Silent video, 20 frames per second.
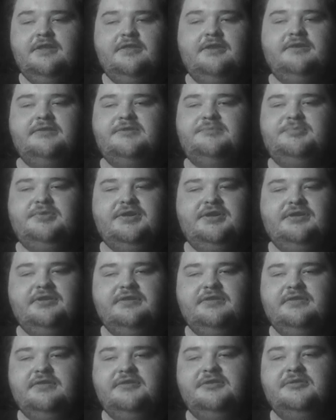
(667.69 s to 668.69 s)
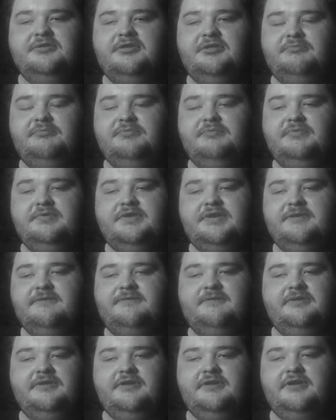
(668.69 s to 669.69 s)
there's been
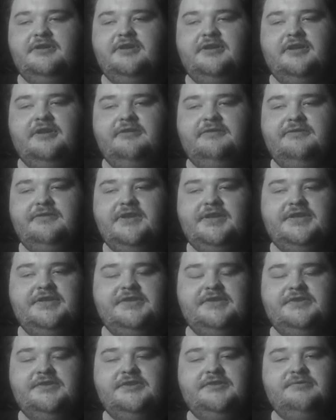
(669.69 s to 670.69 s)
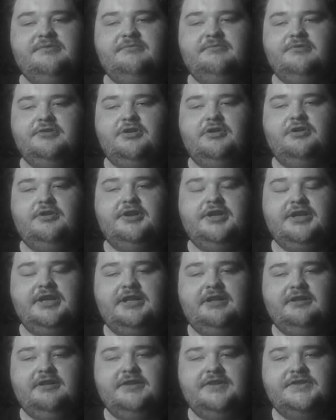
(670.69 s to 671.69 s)
different uh, things regarding
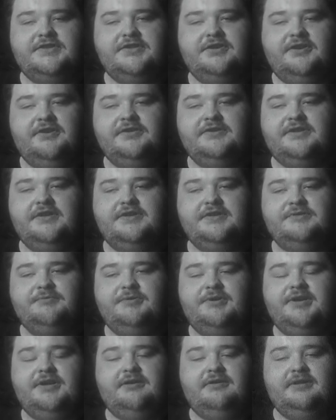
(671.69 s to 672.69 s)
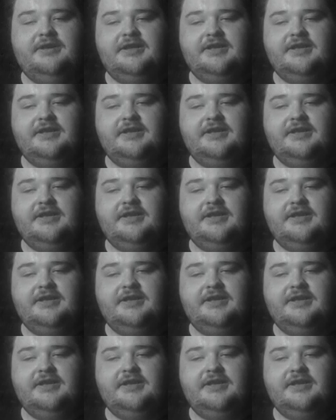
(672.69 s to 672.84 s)
Allied assault as well.